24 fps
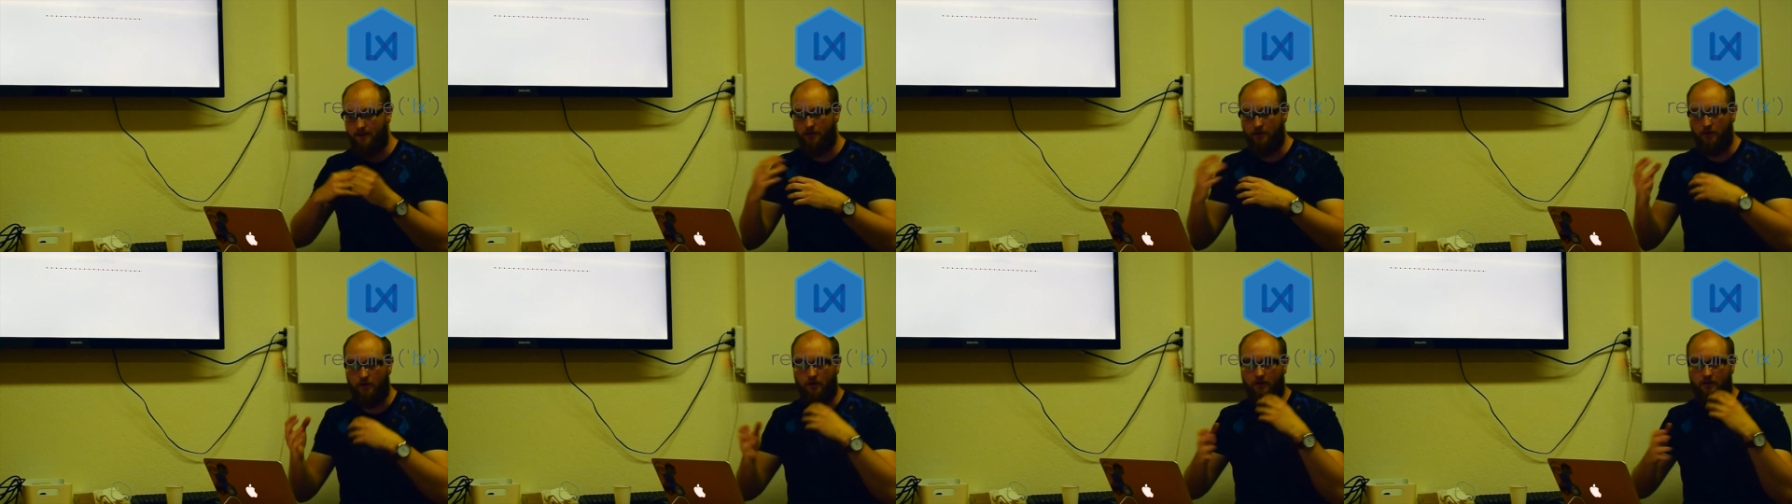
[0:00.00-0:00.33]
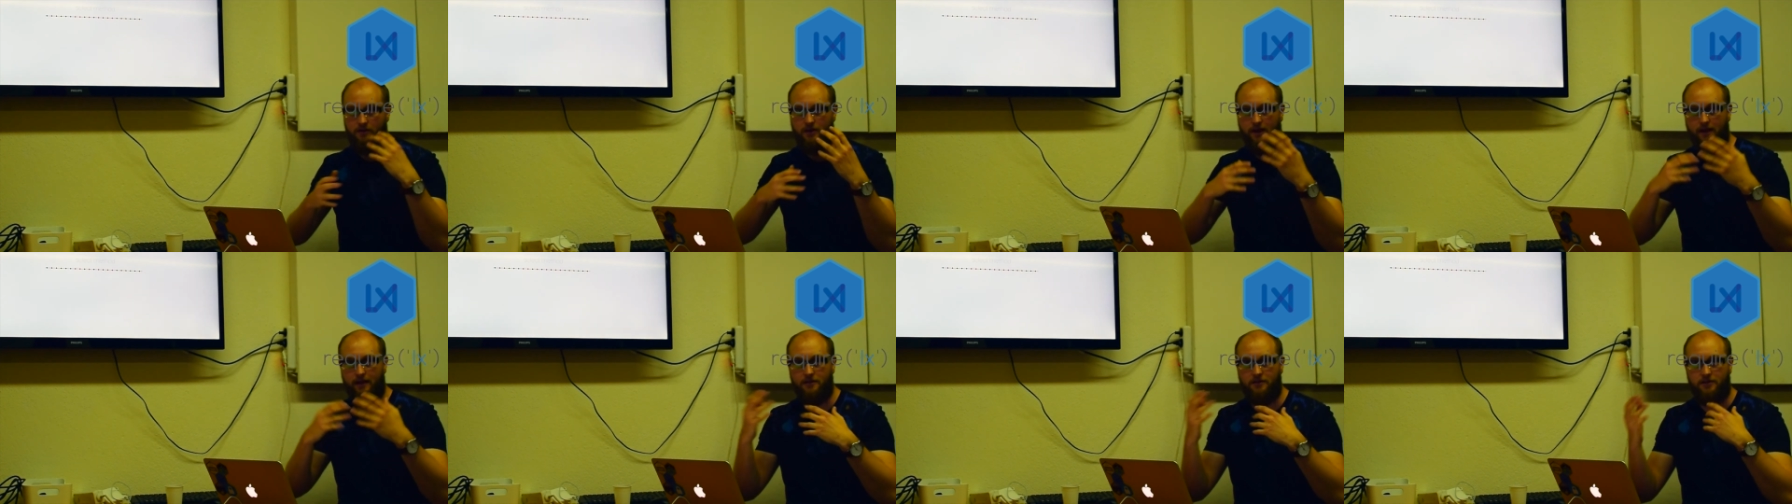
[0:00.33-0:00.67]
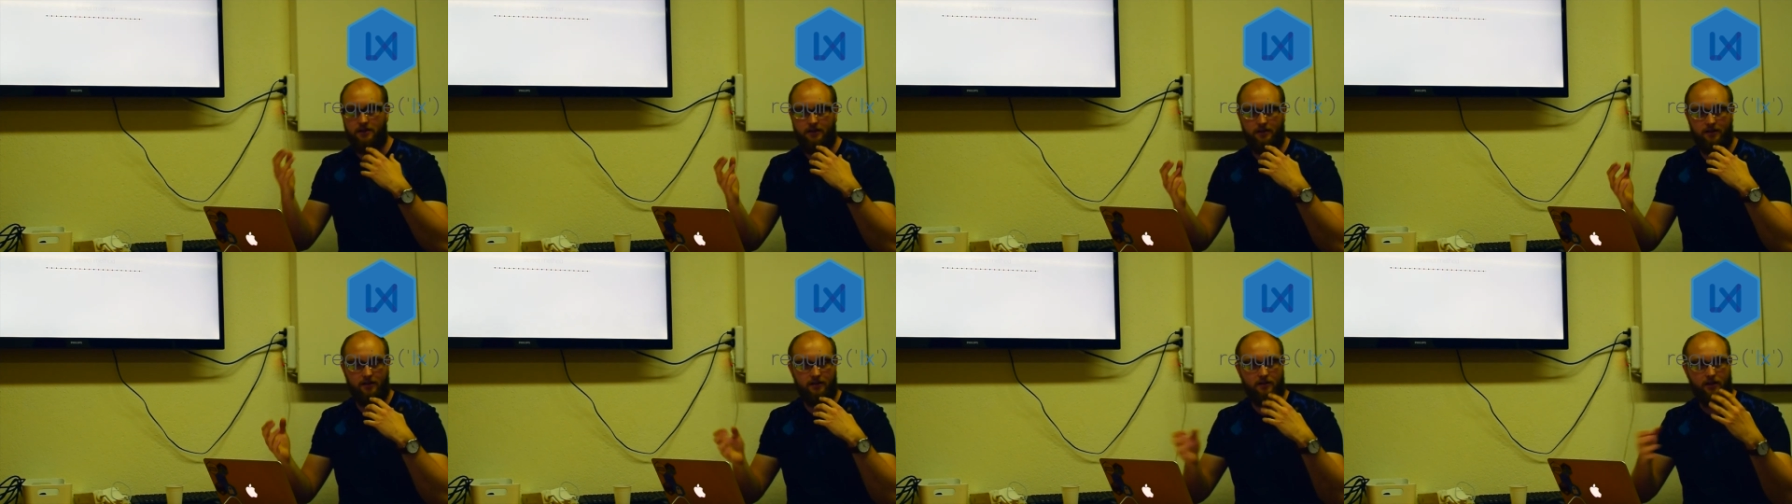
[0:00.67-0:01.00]
you're
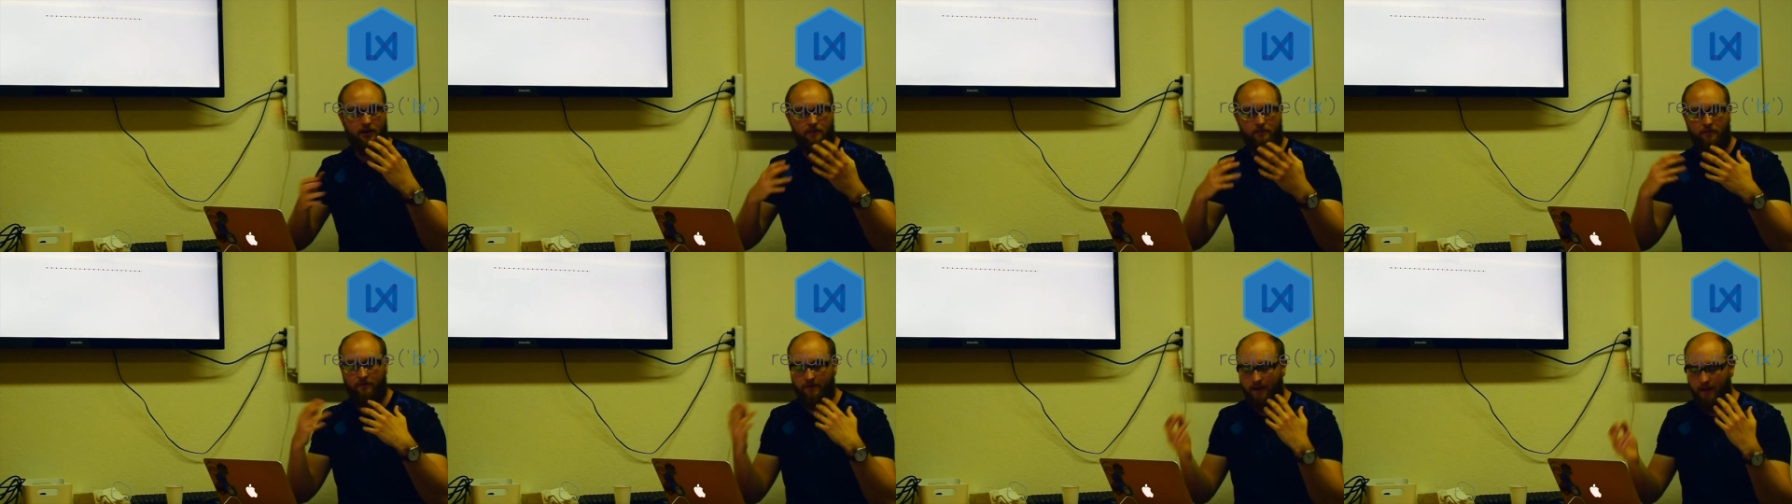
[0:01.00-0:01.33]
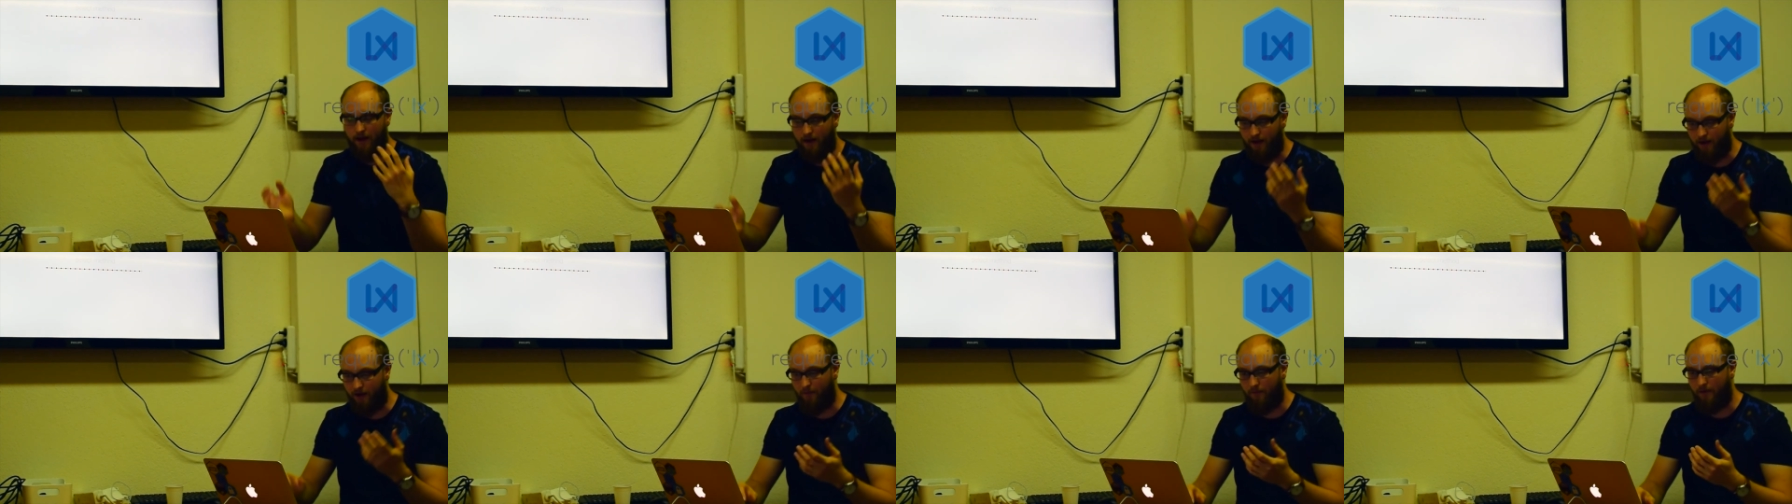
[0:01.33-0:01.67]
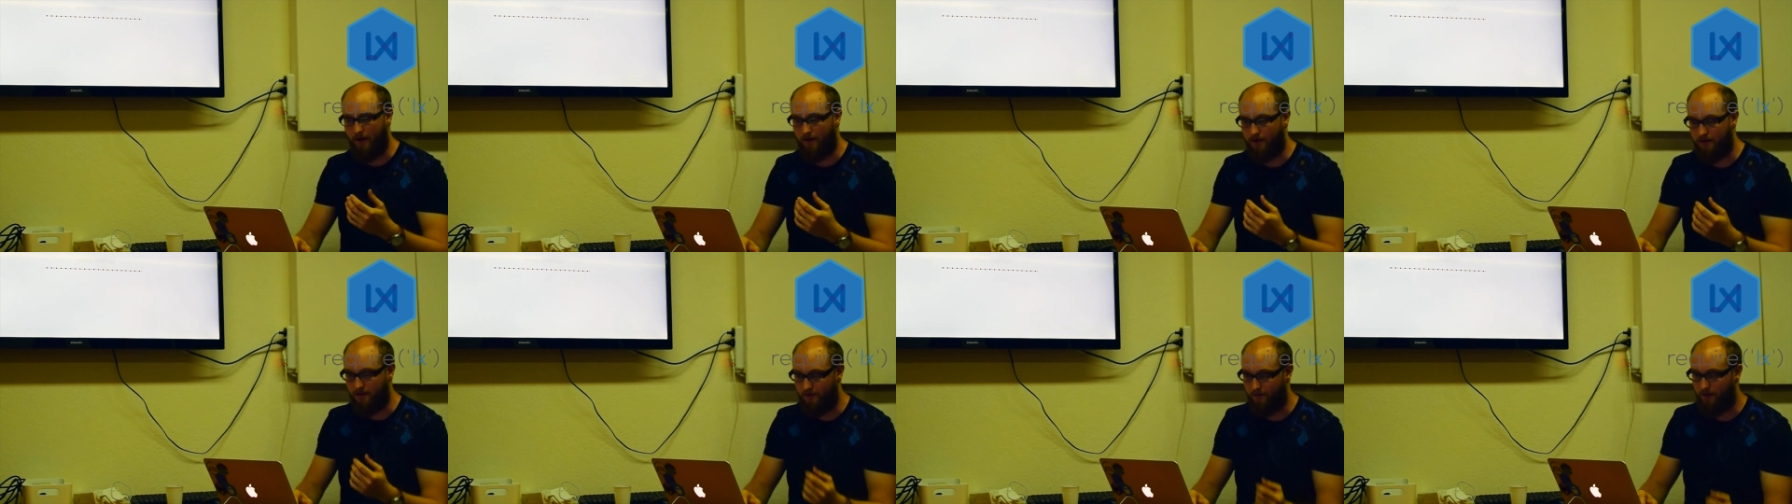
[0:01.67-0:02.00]
changing the type of data
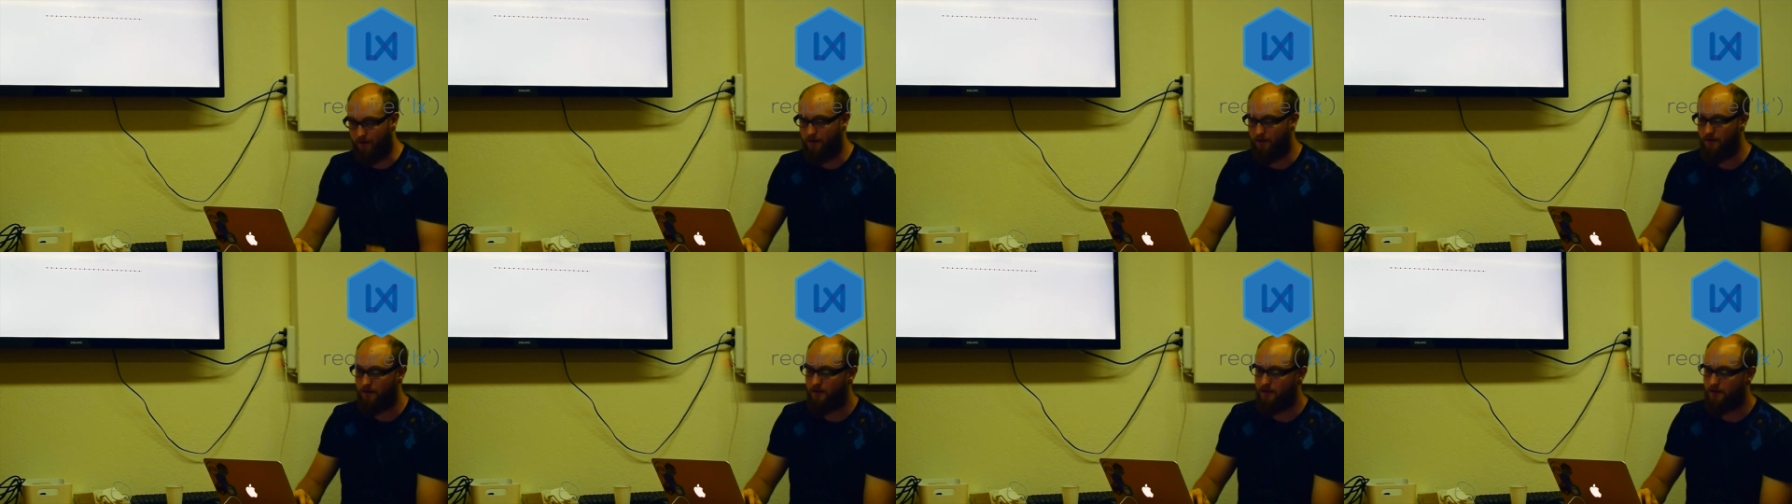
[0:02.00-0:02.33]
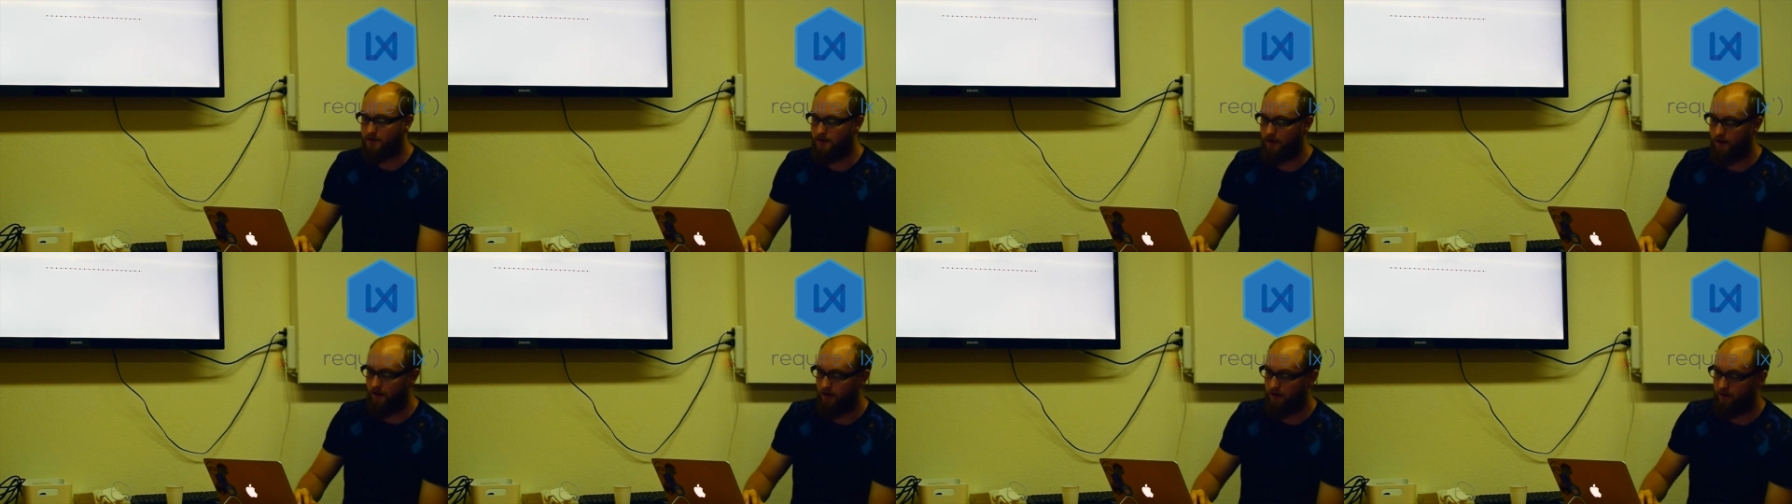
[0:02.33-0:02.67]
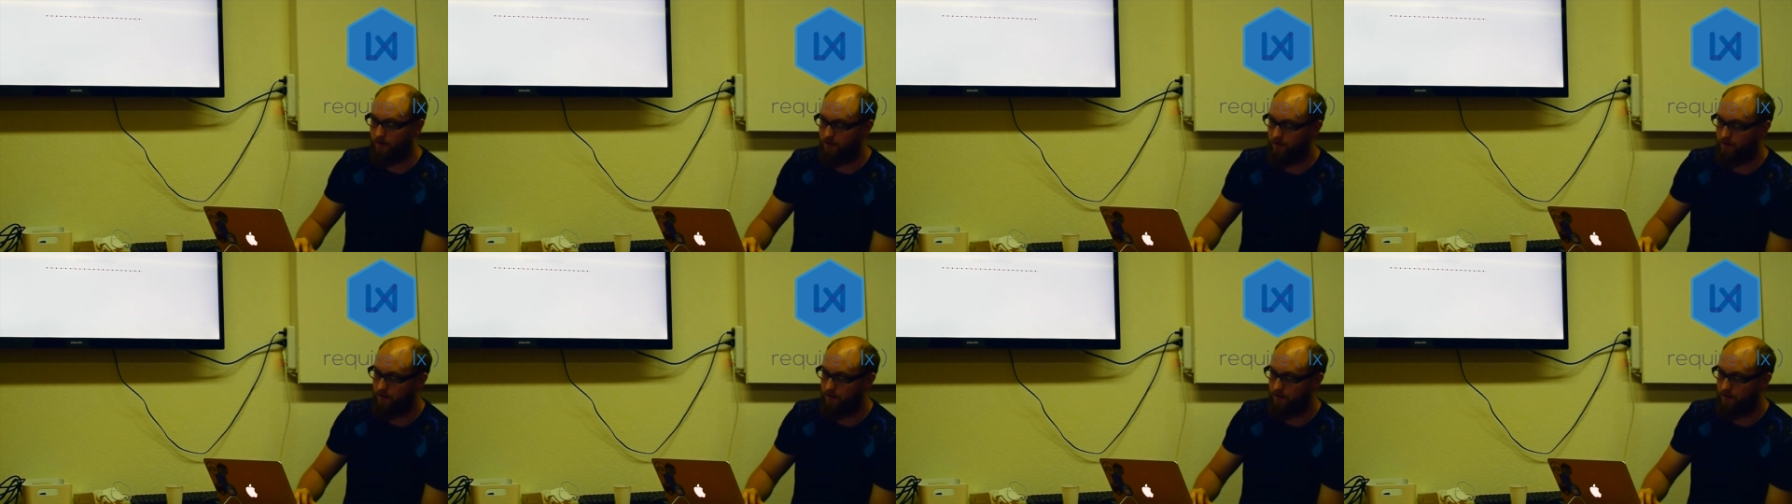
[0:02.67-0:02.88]
into it. So